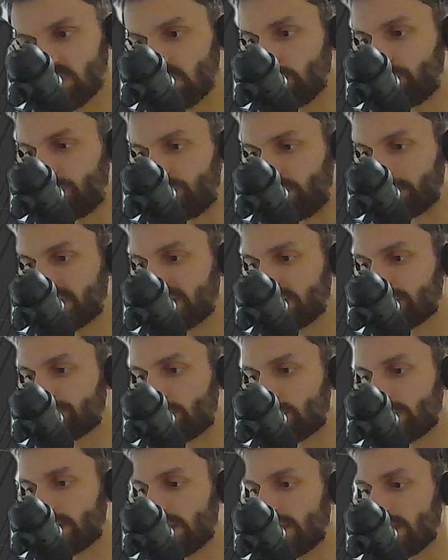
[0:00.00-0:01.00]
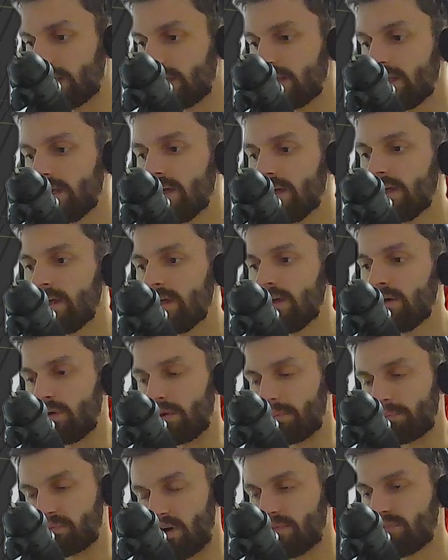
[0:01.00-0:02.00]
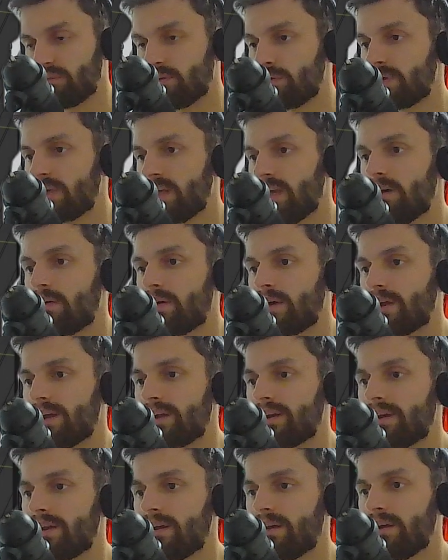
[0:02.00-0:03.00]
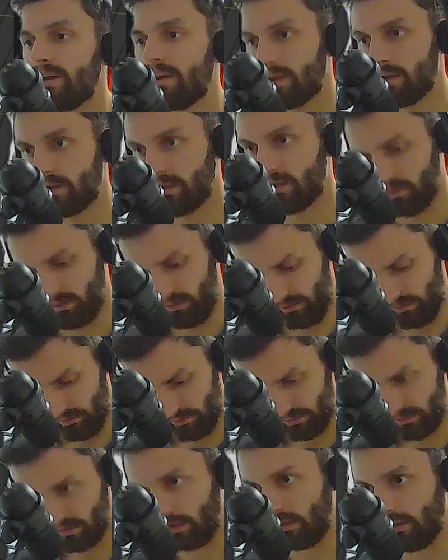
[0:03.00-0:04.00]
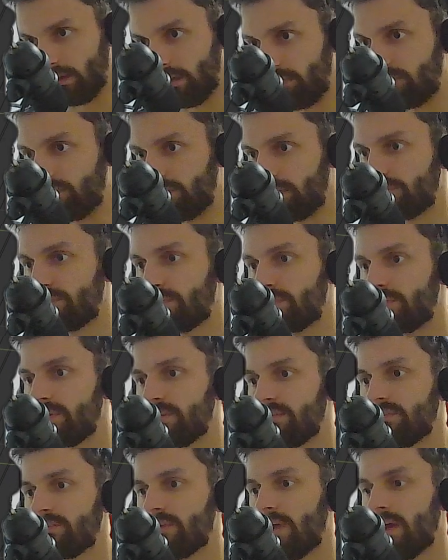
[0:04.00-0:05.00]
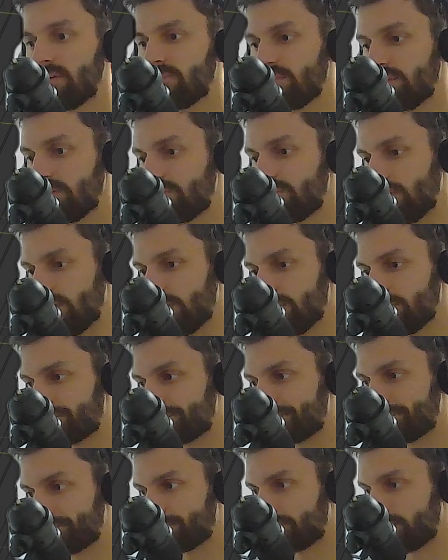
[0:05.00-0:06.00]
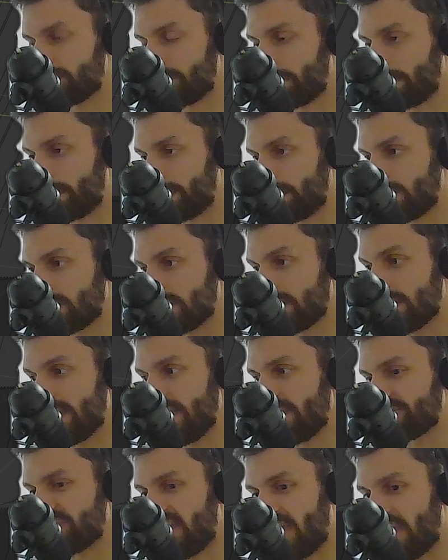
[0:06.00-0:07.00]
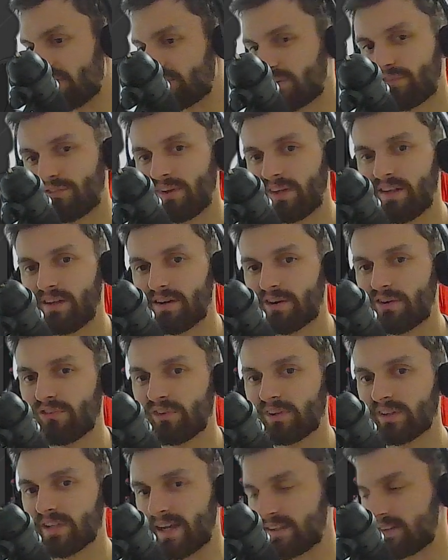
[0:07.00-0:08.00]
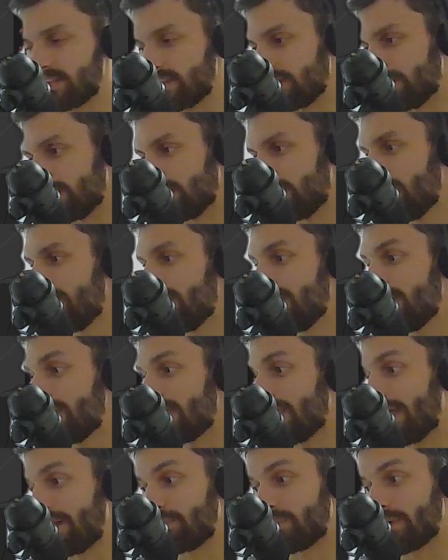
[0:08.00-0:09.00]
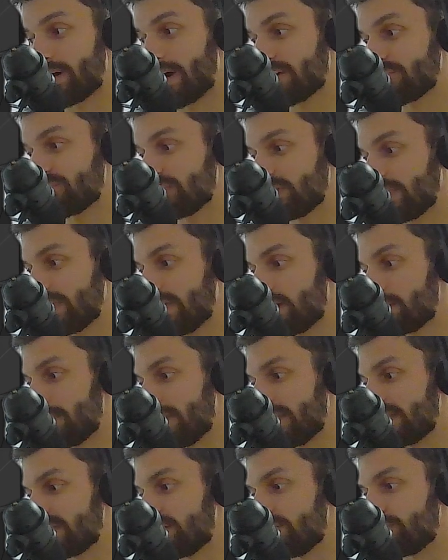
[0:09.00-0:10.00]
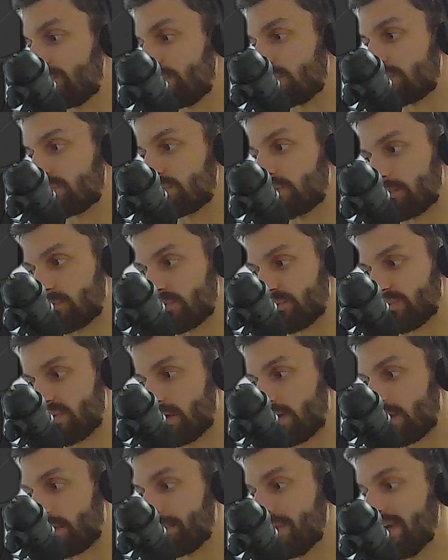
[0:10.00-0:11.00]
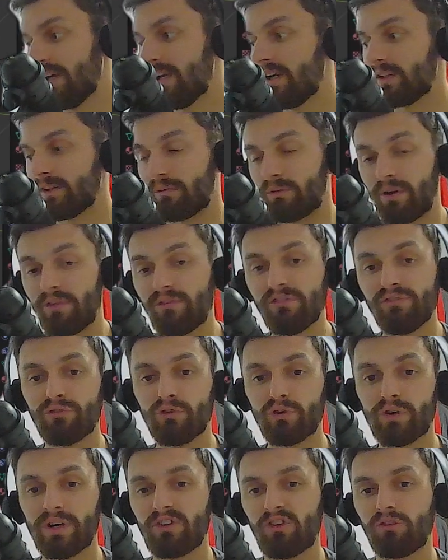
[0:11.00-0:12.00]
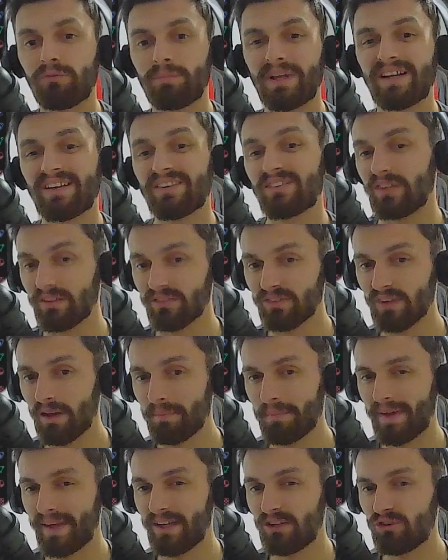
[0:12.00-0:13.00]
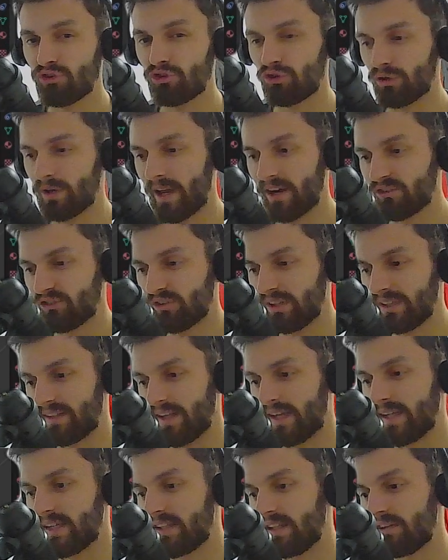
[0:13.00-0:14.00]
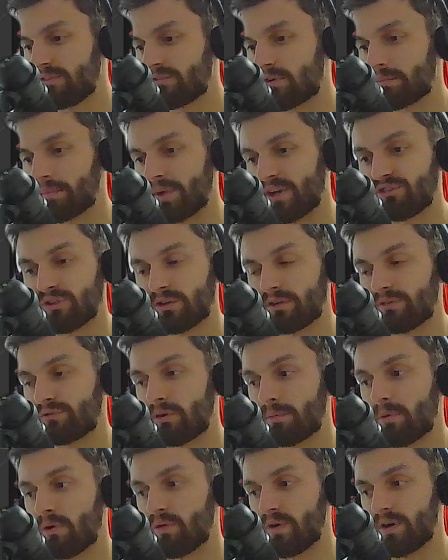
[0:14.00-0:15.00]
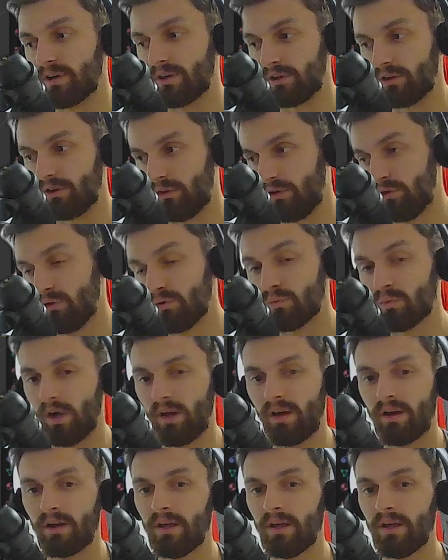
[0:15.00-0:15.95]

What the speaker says: Still make it 4K. You press OK on it. Search for it to actually see it. Have everything here selected. And we're actually gonna bake the diffuse one more time. The reason for it is because this time it should actually take the information from our new one.